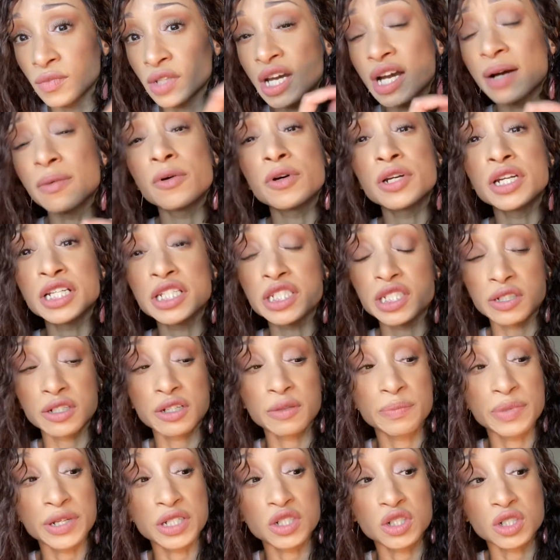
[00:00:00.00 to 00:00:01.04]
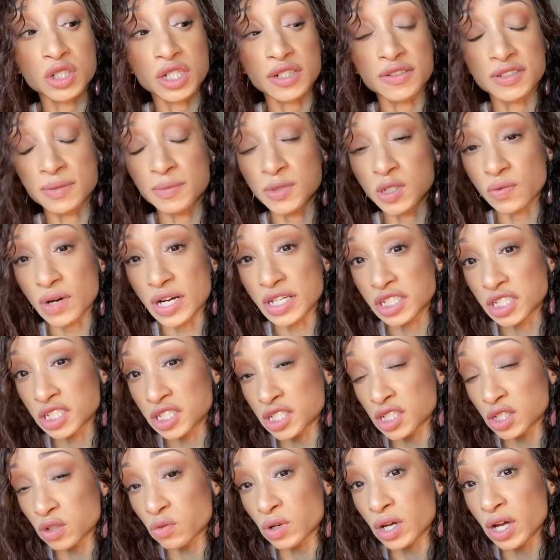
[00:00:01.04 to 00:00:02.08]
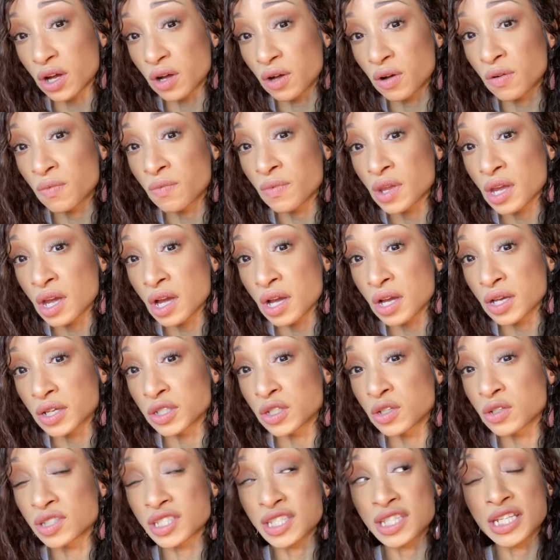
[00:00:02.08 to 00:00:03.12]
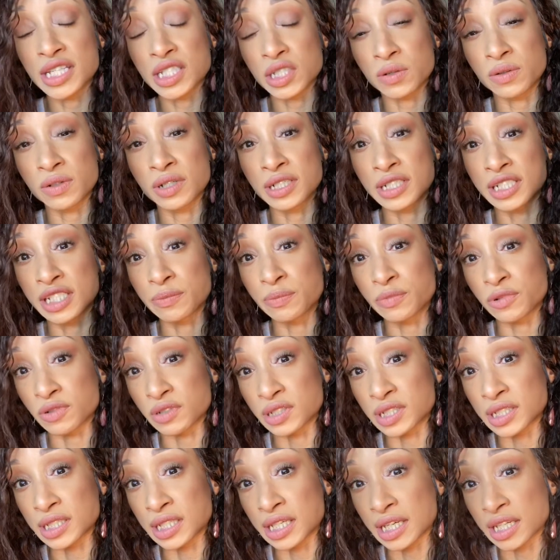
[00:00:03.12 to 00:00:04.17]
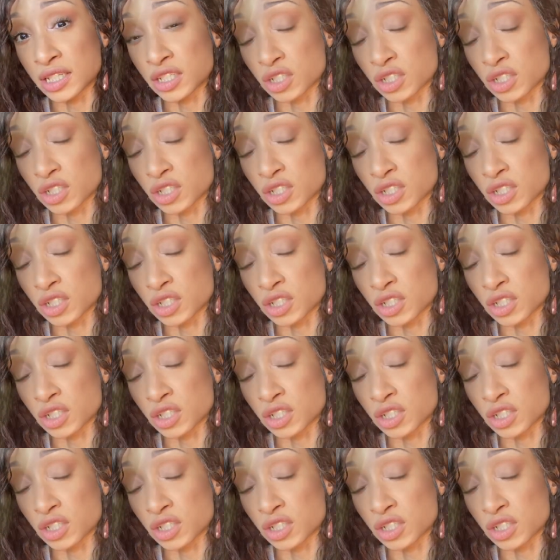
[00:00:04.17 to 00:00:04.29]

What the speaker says: I want to insert a picture of some swatches as well, using this on a deeper skin